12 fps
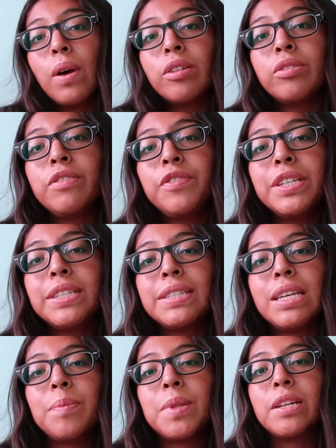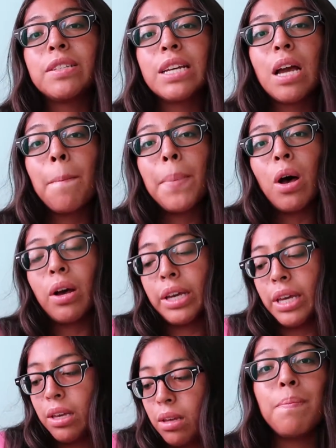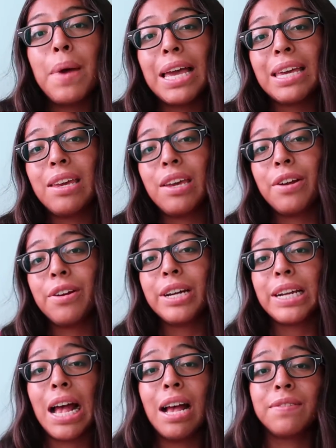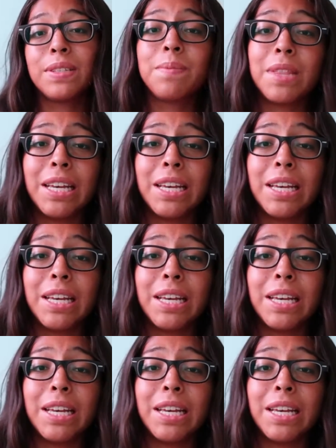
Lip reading: I don't know if you can see, but there's like a pocket back here, and I have some